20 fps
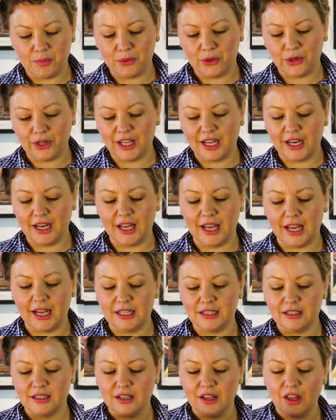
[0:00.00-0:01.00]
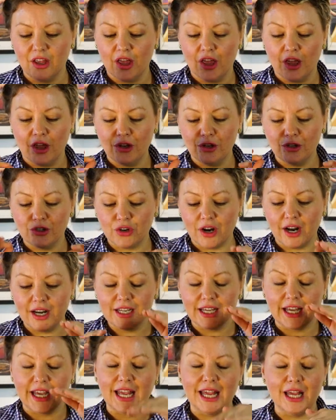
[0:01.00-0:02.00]
to put in, you're trying
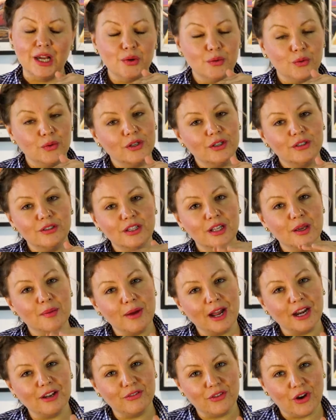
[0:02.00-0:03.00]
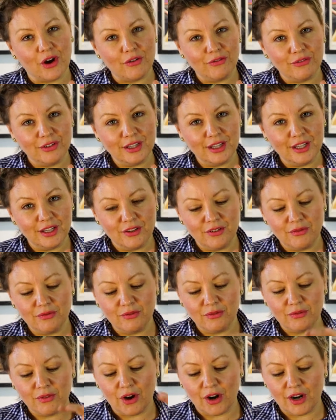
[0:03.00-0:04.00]
to equal the amount of coffee that
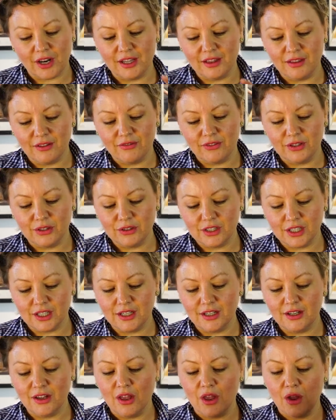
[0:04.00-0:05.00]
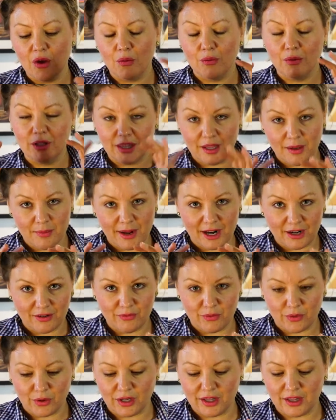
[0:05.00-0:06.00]
you've got in the filter with the amount
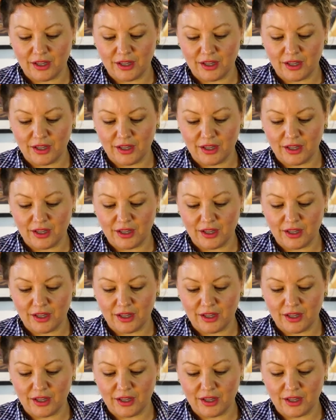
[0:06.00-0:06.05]
of water